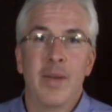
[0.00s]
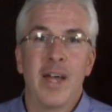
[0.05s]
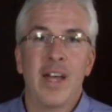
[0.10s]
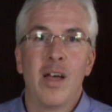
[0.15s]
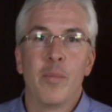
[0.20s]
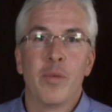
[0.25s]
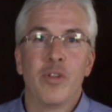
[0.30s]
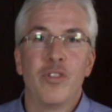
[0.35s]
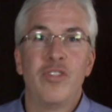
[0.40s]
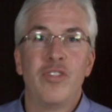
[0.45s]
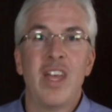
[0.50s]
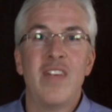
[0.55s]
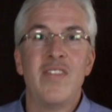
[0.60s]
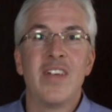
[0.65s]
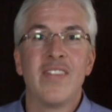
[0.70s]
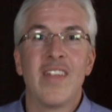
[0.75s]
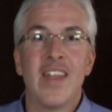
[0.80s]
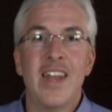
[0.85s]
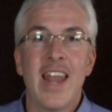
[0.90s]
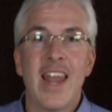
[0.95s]
By almost
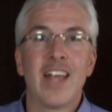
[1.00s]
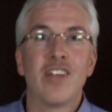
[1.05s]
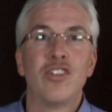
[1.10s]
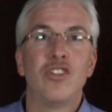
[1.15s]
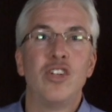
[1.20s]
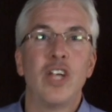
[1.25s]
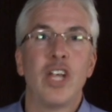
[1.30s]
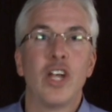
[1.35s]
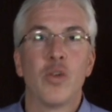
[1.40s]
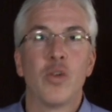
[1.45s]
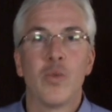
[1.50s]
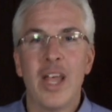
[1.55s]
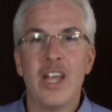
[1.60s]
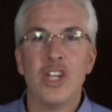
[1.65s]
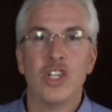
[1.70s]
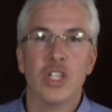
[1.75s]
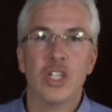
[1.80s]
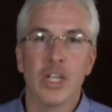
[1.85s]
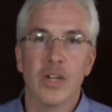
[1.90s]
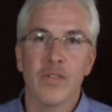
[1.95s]
saving the next
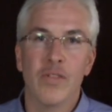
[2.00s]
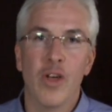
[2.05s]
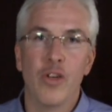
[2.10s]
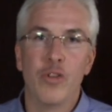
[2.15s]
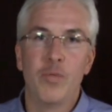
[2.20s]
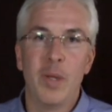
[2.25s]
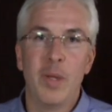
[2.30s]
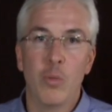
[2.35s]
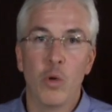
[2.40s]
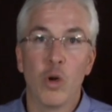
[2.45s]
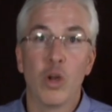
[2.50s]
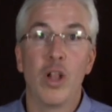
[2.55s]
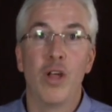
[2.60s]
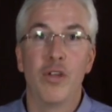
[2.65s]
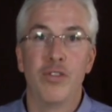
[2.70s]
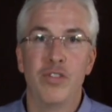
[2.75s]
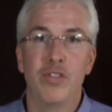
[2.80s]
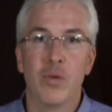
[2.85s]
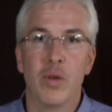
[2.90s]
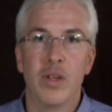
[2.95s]
generation of those people
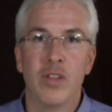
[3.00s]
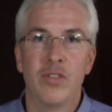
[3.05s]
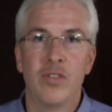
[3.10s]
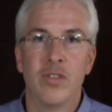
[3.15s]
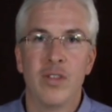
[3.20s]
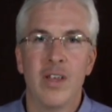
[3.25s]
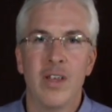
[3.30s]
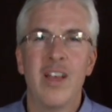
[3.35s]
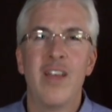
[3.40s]
close to us,